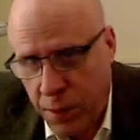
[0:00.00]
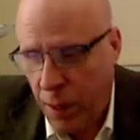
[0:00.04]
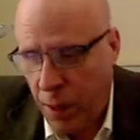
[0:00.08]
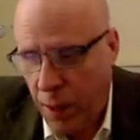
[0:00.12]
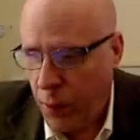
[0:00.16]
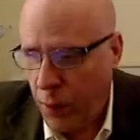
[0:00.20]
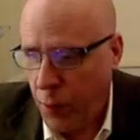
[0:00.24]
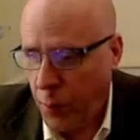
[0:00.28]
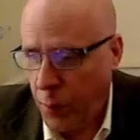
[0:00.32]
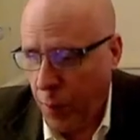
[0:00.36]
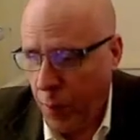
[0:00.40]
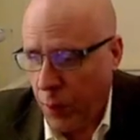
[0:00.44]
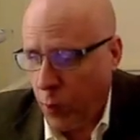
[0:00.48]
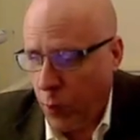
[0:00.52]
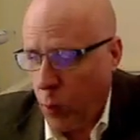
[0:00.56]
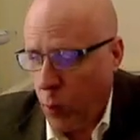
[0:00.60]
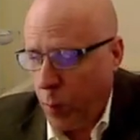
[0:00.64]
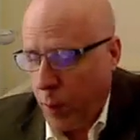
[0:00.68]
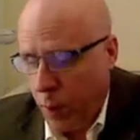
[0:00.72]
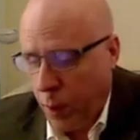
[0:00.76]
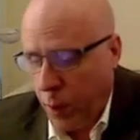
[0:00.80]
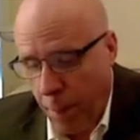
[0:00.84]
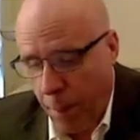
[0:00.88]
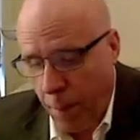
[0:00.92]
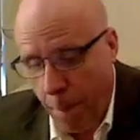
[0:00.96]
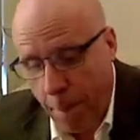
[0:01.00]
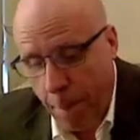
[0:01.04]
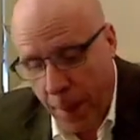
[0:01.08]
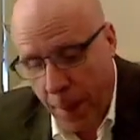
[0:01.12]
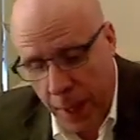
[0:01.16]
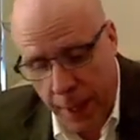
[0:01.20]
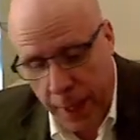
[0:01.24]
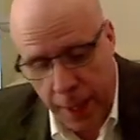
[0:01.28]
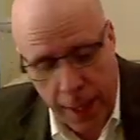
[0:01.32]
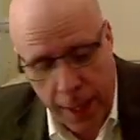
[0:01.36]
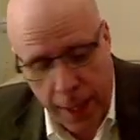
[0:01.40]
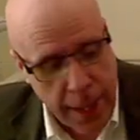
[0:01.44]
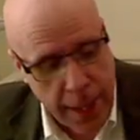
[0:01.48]
how you might go about it by
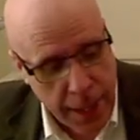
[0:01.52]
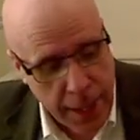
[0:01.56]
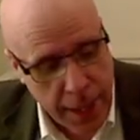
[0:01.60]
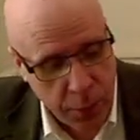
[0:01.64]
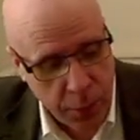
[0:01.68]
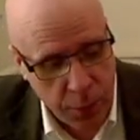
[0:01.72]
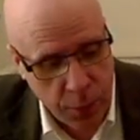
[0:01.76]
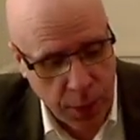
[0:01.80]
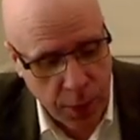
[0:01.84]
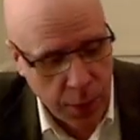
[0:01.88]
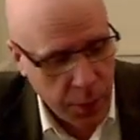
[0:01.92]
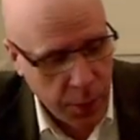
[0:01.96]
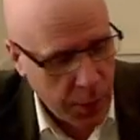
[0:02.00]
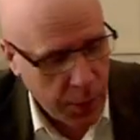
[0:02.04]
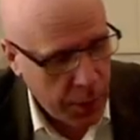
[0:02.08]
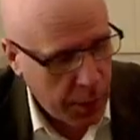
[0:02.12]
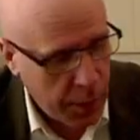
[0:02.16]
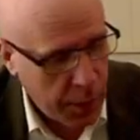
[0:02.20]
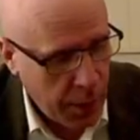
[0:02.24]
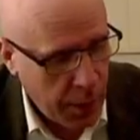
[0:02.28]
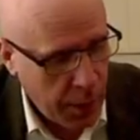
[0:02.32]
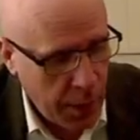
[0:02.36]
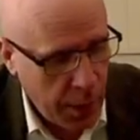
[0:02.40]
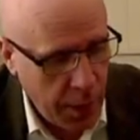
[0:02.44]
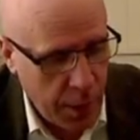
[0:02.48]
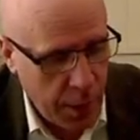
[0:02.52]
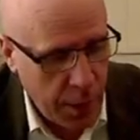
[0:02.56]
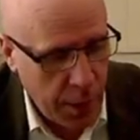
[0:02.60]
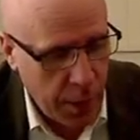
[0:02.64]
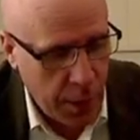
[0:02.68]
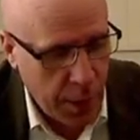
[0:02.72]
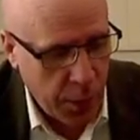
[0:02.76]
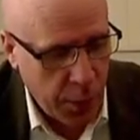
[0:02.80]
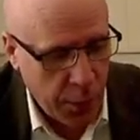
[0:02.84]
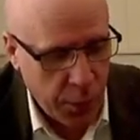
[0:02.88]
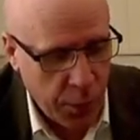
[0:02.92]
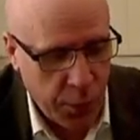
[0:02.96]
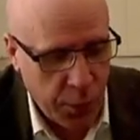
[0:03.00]
hand rather than how
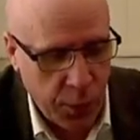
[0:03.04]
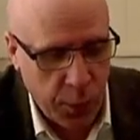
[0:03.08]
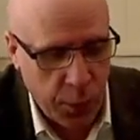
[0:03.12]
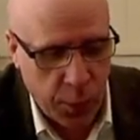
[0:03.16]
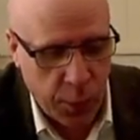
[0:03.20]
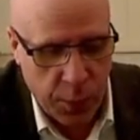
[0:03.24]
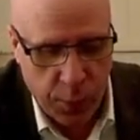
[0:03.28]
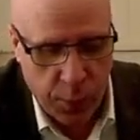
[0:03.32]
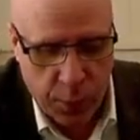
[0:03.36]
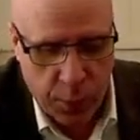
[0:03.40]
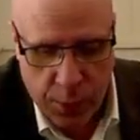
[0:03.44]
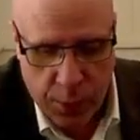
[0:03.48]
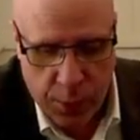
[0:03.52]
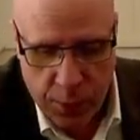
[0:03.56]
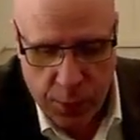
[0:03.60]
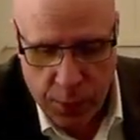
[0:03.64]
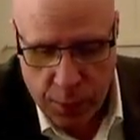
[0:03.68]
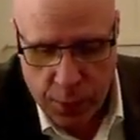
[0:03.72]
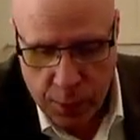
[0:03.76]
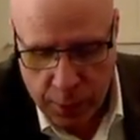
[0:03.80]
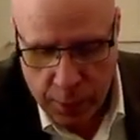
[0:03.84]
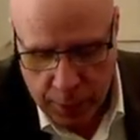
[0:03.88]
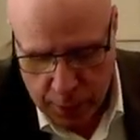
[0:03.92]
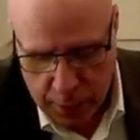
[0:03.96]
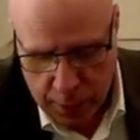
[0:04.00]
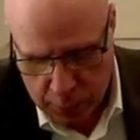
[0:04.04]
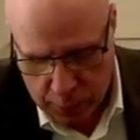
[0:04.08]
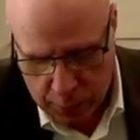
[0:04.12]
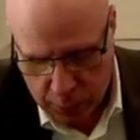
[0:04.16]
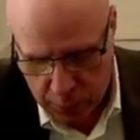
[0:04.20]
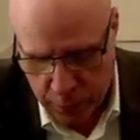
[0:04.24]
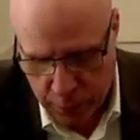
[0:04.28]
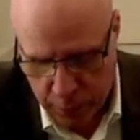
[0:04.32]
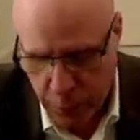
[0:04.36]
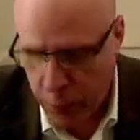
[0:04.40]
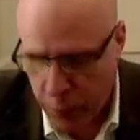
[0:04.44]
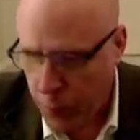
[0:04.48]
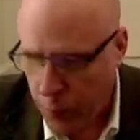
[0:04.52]
you do it with a
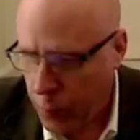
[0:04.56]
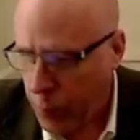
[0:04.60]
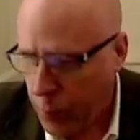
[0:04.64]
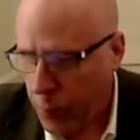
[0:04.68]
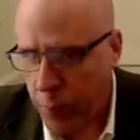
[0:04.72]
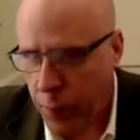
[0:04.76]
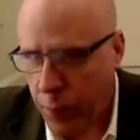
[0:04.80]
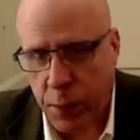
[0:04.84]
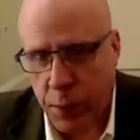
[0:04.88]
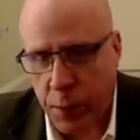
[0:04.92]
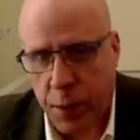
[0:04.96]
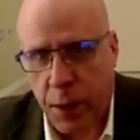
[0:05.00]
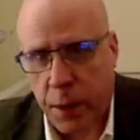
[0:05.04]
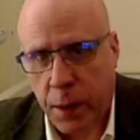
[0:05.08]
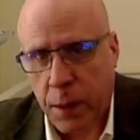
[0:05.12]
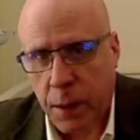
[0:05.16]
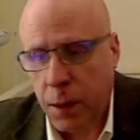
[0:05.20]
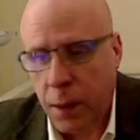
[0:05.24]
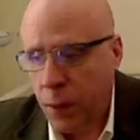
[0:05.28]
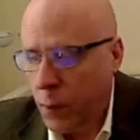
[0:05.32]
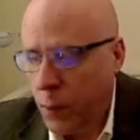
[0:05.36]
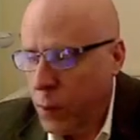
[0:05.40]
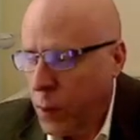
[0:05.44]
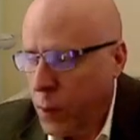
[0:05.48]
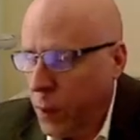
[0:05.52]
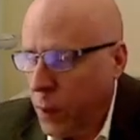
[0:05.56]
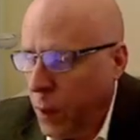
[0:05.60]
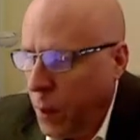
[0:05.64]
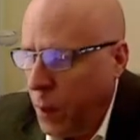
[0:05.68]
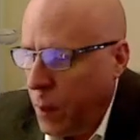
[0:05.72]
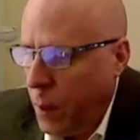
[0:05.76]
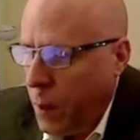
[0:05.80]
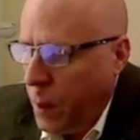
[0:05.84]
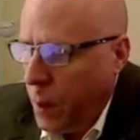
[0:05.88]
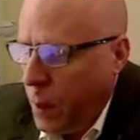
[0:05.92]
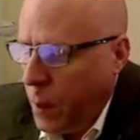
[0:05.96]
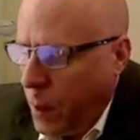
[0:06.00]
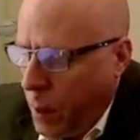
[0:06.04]
calculator or technology.
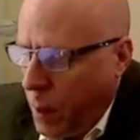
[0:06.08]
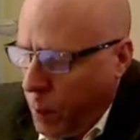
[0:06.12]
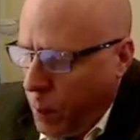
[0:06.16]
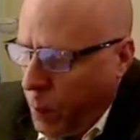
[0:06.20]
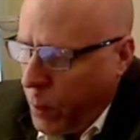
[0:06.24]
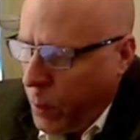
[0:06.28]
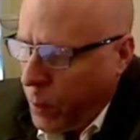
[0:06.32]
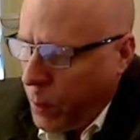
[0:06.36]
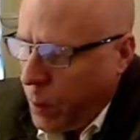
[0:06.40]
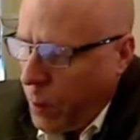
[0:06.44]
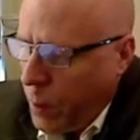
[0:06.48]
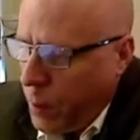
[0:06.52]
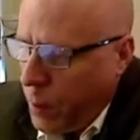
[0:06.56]
But